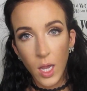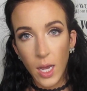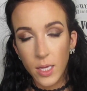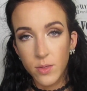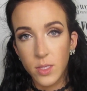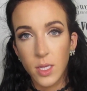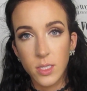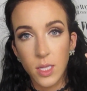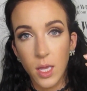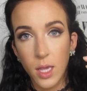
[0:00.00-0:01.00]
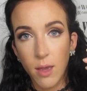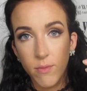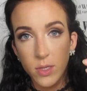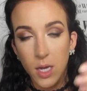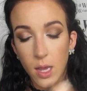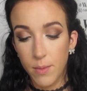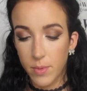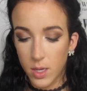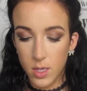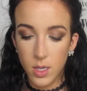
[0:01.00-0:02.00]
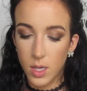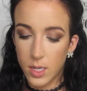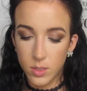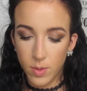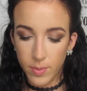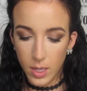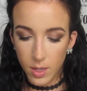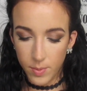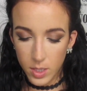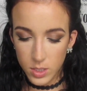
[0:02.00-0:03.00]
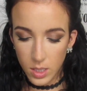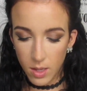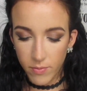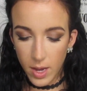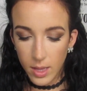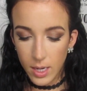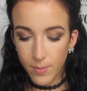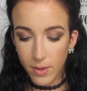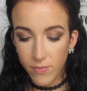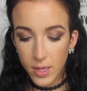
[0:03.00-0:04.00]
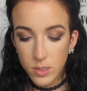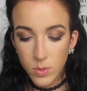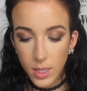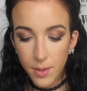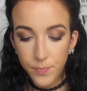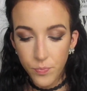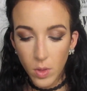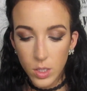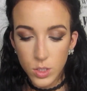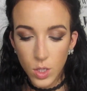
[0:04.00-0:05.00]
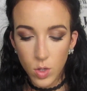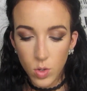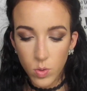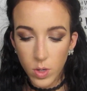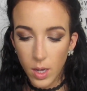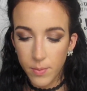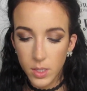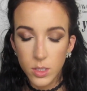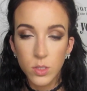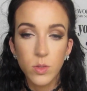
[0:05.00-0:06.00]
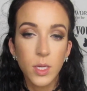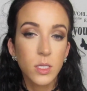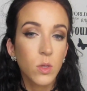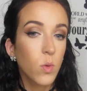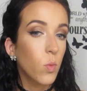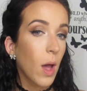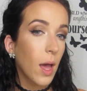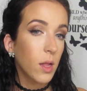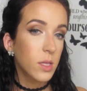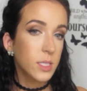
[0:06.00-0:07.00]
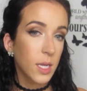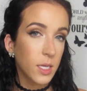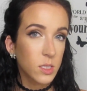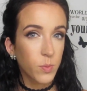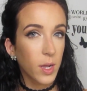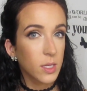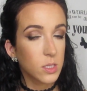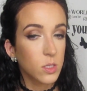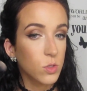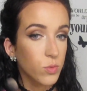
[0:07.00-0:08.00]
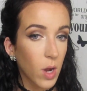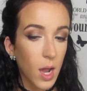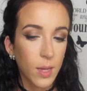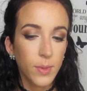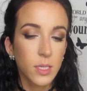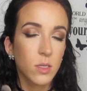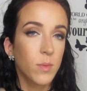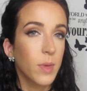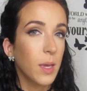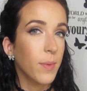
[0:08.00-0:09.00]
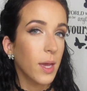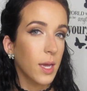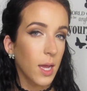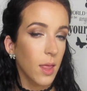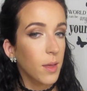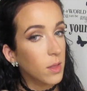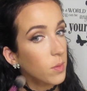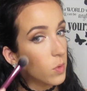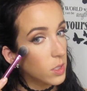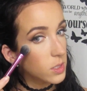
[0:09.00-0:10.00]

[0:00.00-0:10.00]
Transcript: I use this like every time I do my makeup. I just love highlighting my face with it. So I'm going to do this while the setting spray is still drying, because it'll make my highlight a little more